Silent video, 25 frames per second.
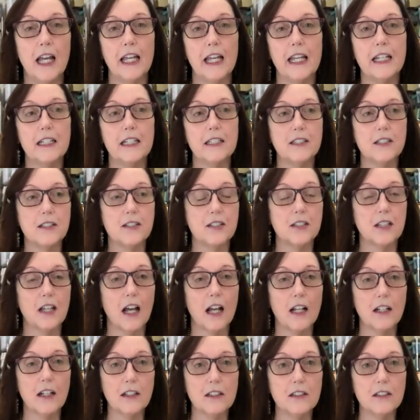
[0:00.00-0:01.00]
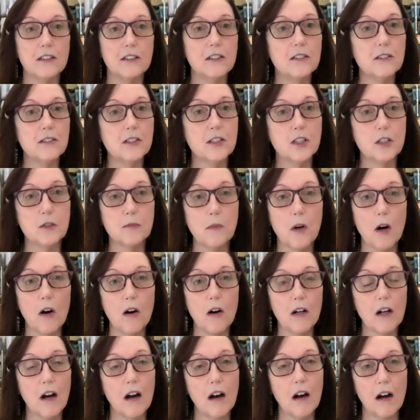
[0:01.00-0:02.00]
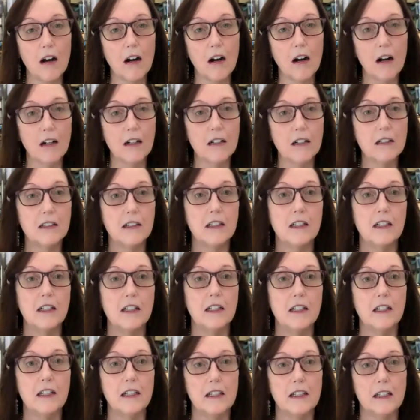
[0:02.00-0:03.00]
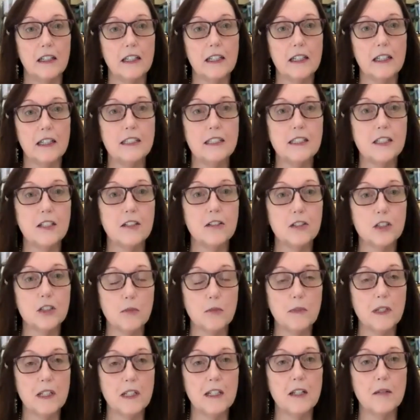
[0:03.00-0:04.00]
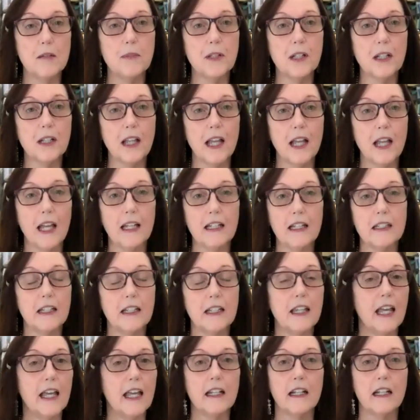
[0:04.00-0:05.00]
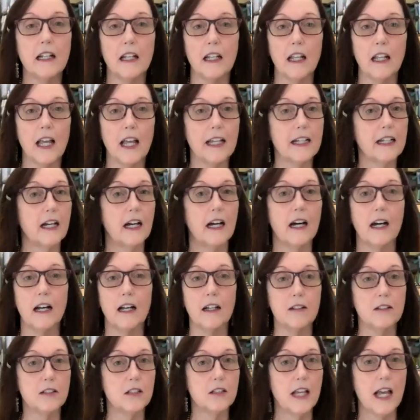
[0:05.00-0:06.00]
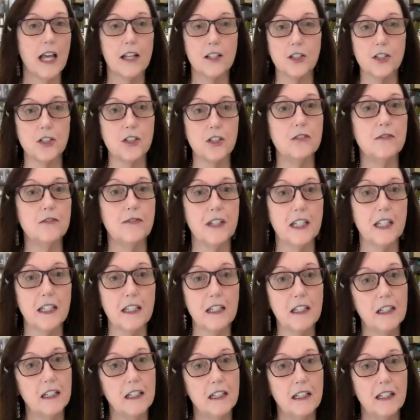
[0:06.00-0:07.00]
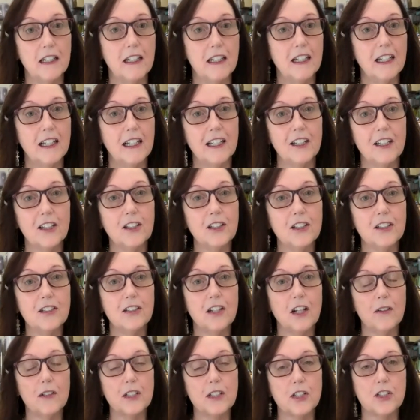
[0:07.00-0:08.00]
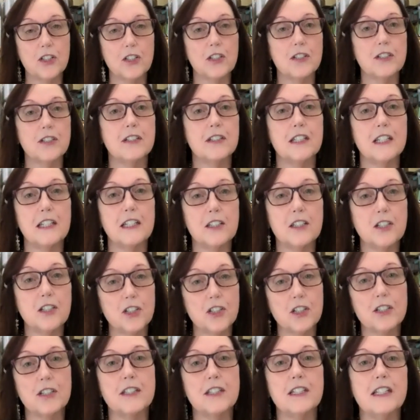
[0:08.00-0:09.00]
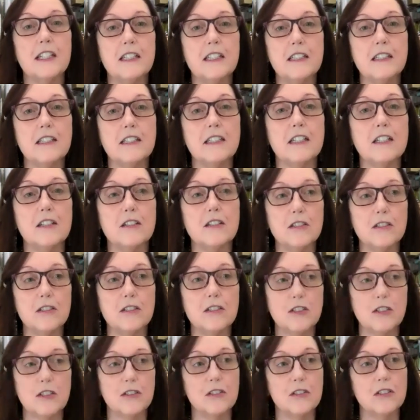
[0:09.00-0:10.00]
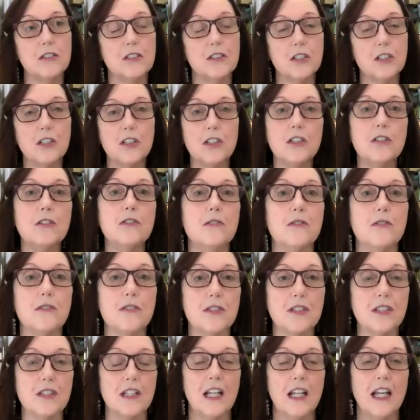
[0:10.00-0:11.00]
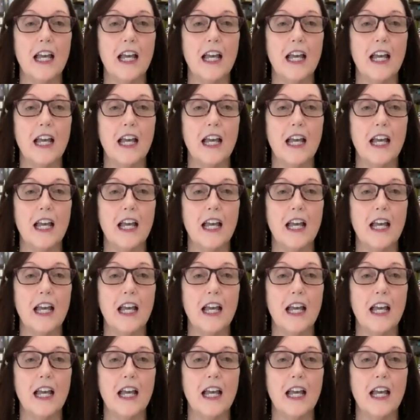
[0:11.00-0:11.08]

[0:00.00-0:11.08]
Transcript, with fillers: is a little small car easier to manipulate than like a SUV. You know, it's just it's just easier to to use.